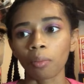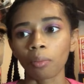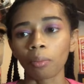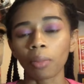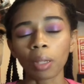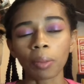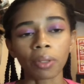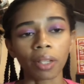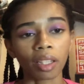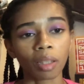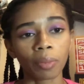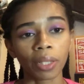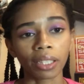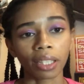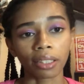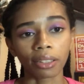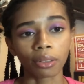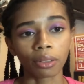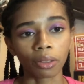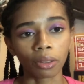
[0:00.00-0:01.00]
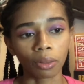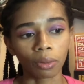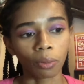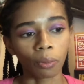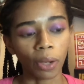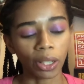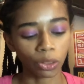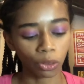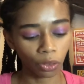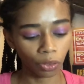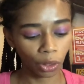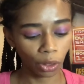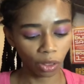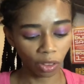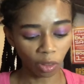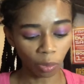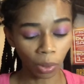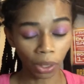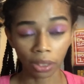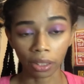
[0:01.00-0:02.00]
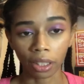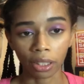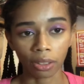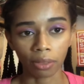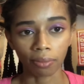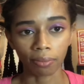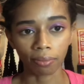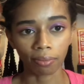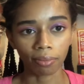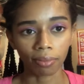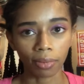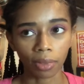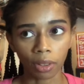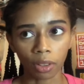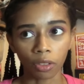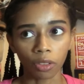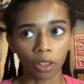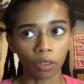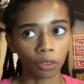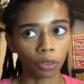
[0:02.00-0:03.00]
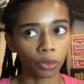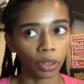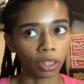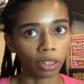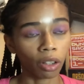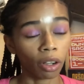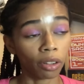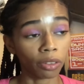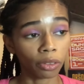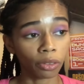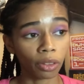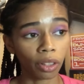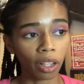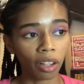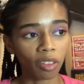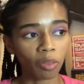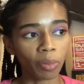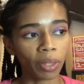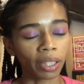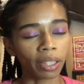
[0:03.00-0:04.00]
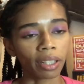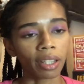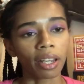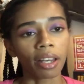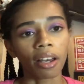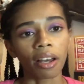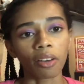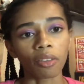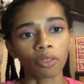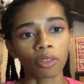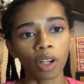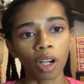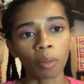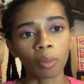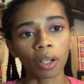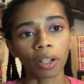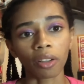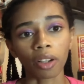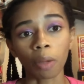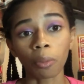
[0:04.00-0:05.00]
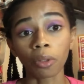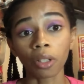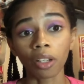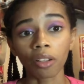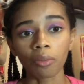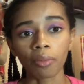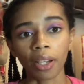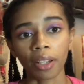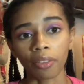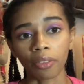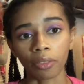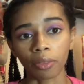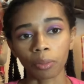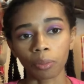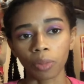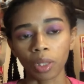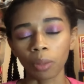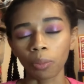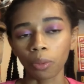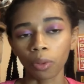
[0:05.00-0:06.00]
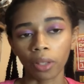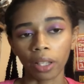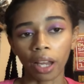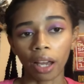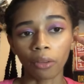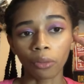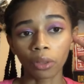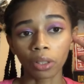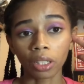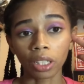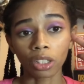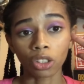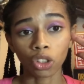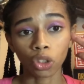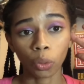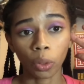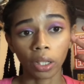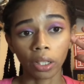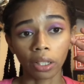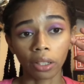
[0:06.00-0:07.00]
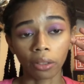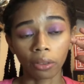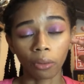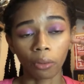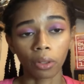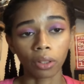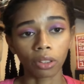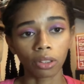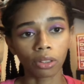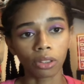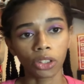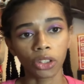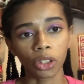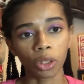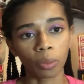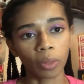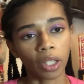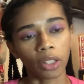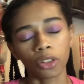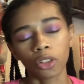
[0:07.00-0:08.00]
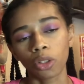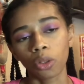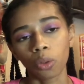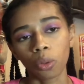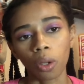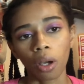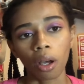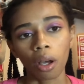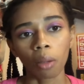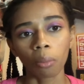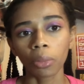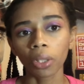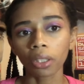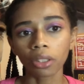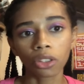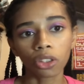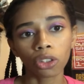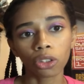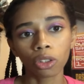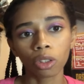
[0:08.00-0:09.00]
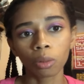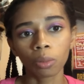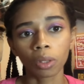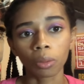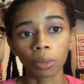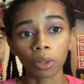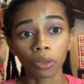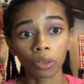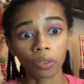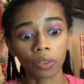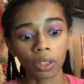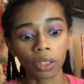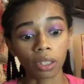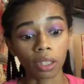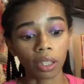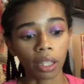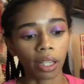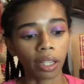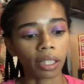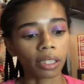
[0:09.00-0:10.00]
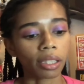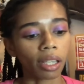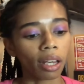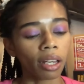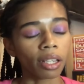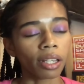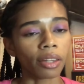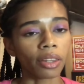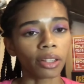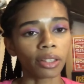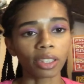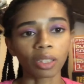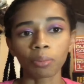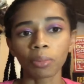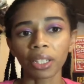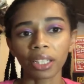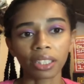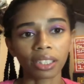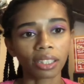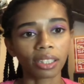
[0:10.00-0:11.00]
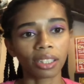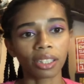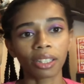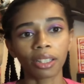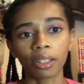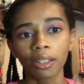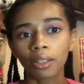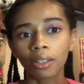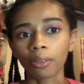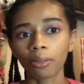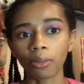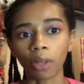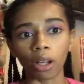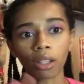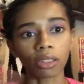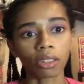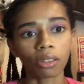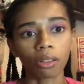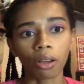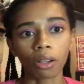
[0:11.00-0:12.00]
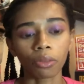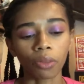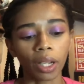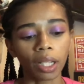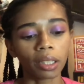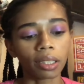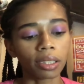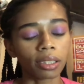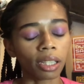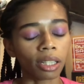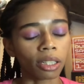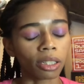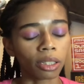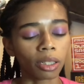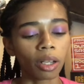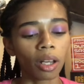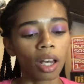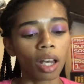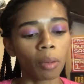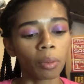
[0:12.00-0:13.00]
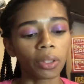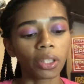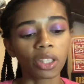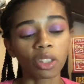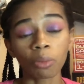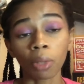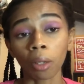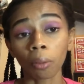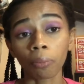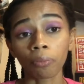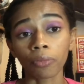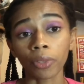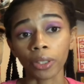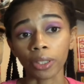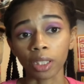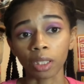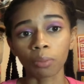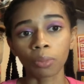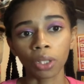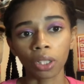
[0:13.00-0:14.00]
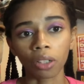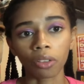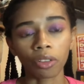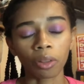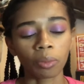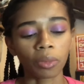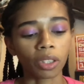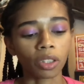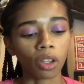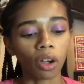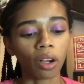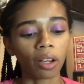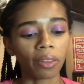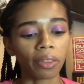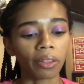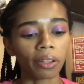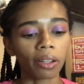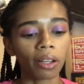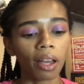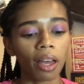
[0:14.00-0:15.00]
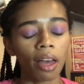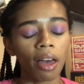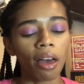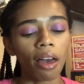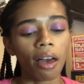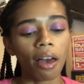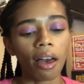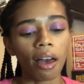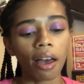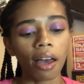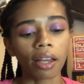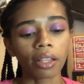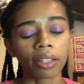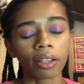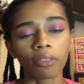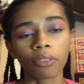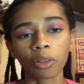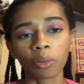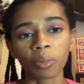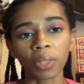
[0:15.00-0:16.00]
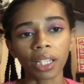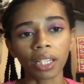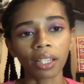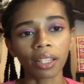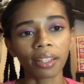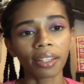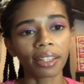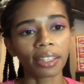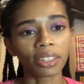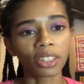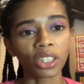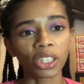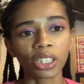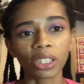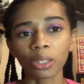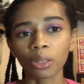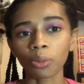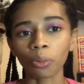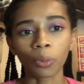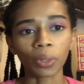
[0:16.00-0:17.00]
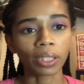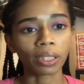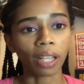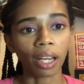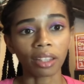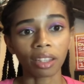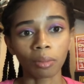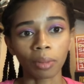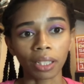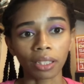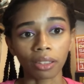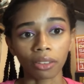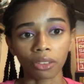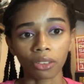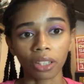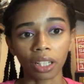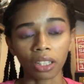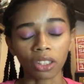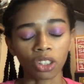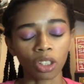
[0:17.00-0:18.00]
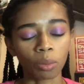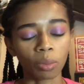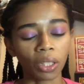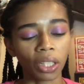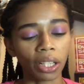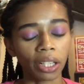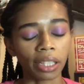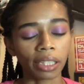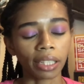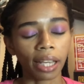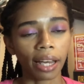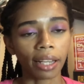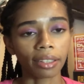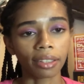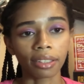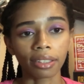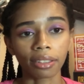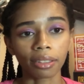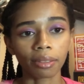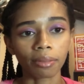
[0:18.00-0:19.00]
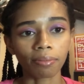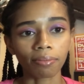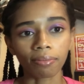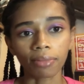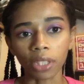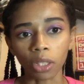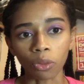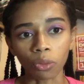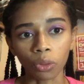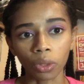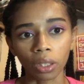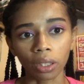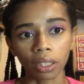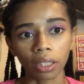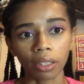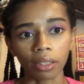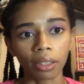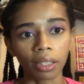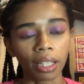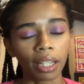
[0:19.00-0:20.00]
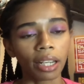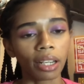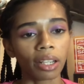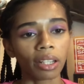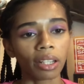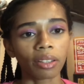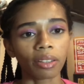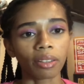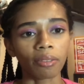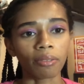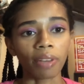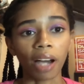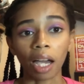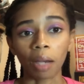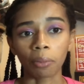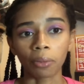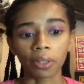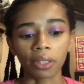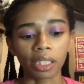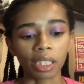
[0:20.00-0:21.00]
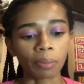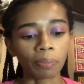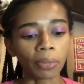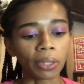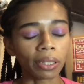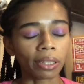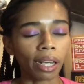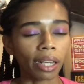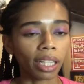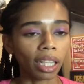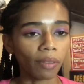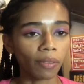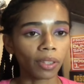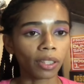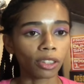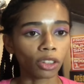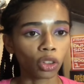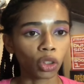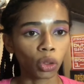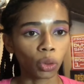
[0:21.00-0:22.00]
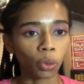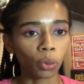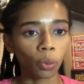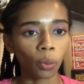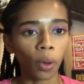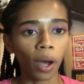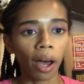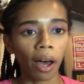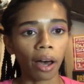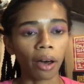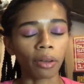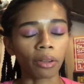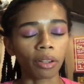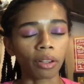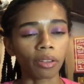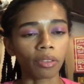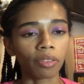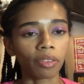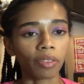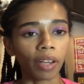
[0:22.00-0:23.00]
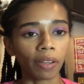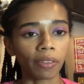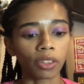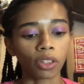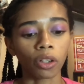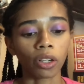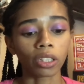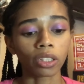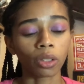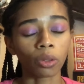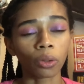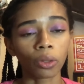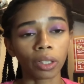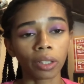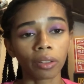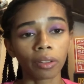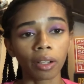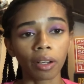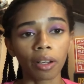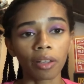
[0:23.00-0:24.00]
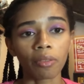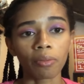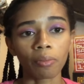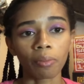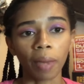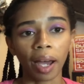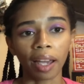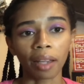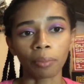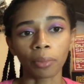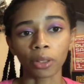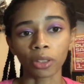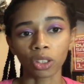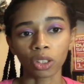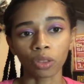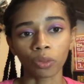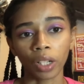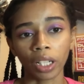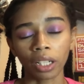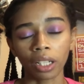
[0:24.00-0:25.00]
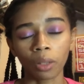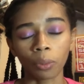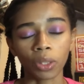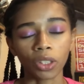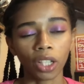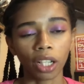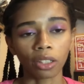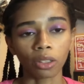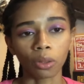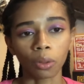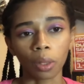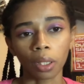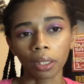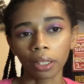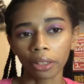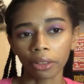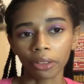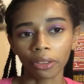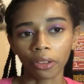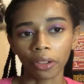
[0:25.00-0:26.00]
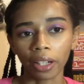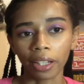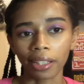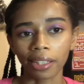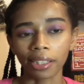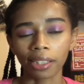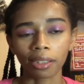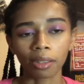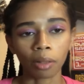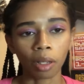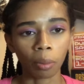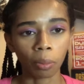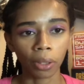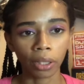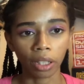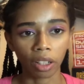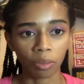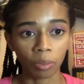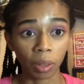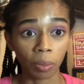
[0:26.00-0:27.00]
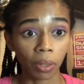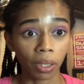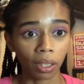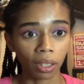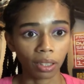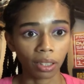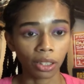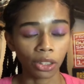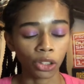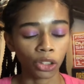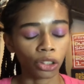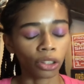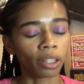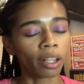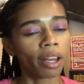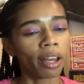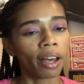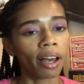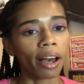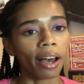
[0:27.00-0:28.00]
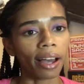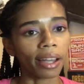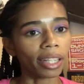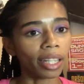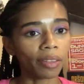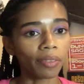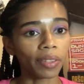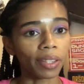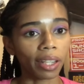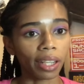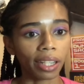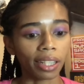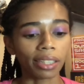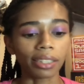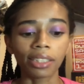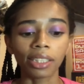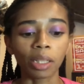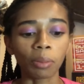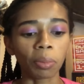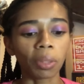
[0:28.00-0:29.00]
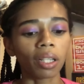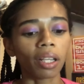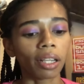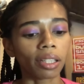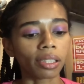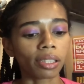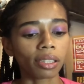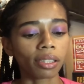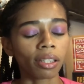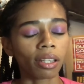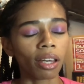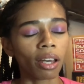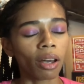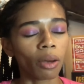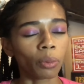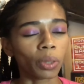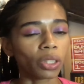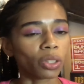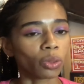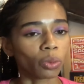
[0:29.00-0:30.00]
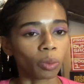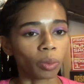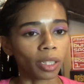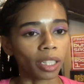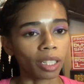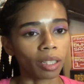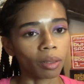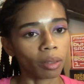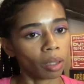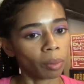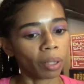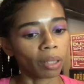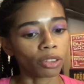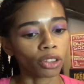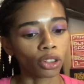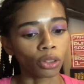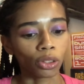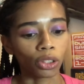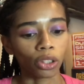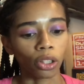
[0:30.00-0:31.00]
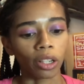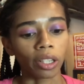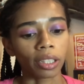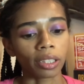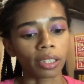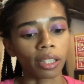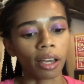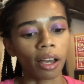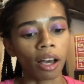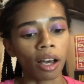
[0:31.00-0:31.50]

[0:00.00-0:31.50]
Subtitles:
maybe not the best idea to watch reviews of books that you've never read the author of, but from a couple of my people that I really enjoy here on YouTube that do BookTube and book reviews and things, there's mixed thoughts on Riley Sager, but this is my first book from this author, and for me, it just was not the best introduction because I just didn't really vibe with this book. I gave it a 2 out of 5 stars, or in my personal rating, which I do letter grades, a play off me being a teacher, I gave it a D+, which would be about 2 stars.